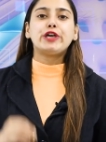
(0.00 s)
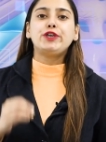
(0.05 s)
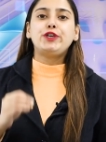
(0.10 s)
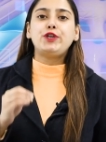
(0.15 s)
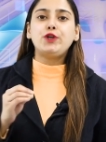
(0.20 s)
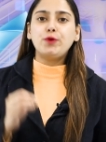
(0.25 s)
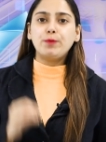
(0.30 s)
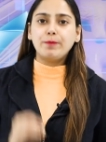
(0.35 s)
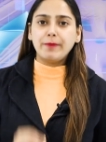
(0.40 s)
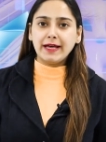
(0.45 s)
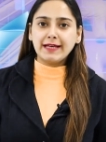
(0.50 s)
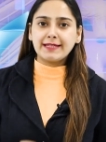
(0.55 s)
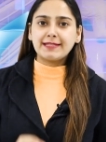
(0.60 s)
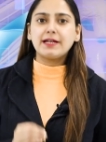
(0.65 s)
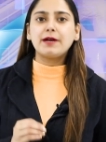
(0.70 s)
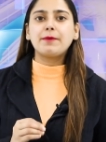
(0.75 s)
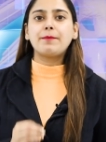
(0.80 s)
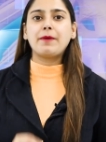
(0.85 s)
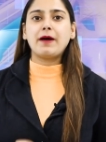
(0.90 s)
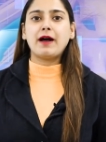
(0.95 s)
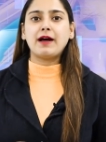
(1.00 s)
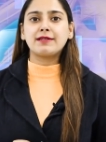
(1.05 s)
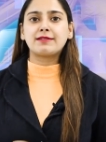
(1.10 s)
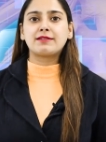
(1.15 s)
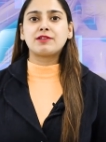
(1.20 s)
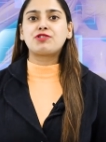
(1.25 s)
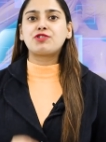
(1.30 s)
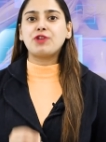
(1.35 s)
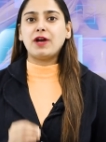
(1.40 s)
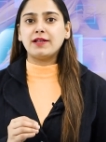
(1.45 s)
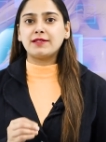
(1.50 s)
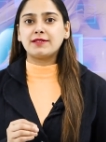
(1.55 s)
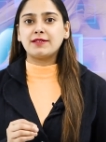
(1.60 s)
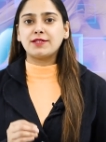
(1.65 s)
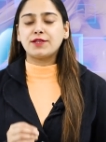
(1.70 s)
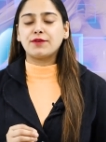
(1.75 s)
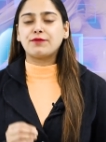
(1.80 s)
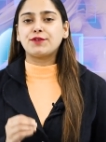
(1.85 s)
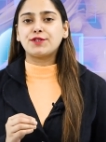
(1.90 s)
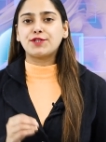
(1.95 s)
you may surpass the
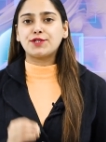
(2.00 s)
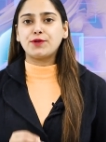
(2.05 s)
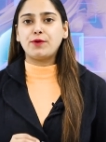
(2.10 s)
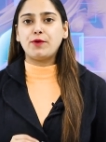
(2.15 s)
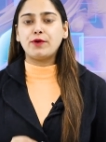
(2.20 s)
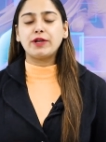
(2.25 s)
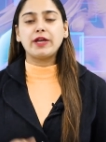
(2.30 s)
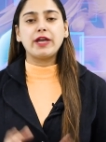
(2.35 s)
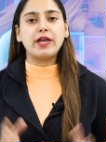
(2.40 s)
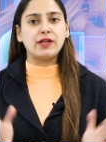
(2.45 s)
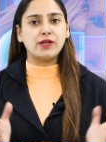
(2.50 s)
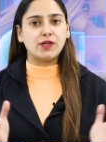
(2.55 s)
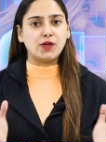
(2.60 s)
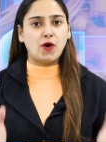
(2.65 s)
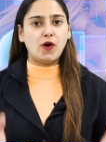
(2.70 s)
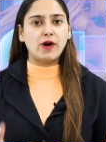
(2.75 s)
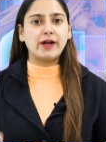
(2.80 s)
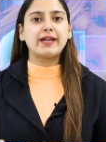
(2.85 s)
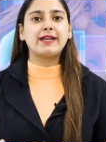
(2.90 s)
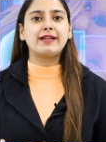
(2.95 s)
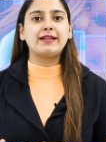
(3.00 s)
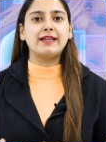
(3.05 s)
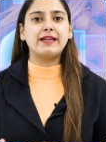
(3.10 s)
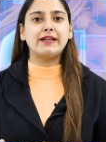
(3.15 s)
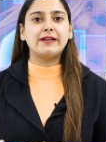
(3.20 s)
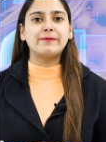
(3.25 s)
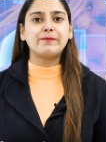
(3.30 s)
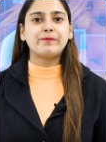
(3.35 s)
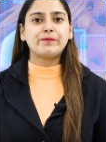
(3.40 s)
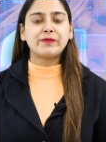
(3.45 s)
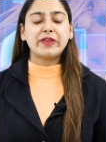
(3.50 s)
chances of a stone in your kidney.